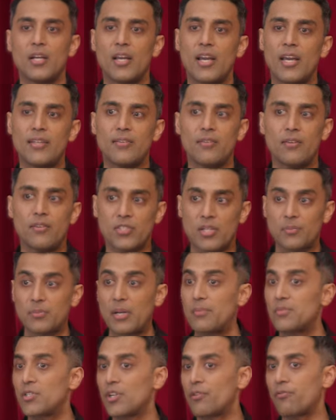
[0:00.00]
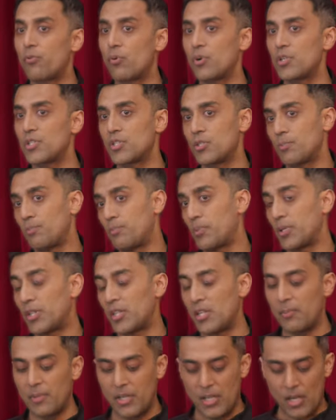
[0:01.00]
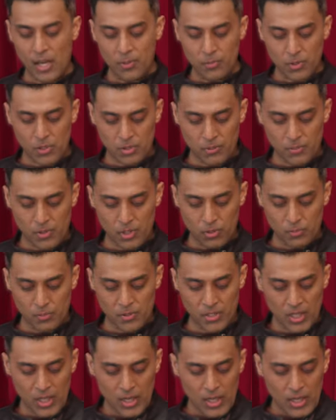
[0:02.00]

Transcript: And sometimes they're forced to put them in non Muslim homes.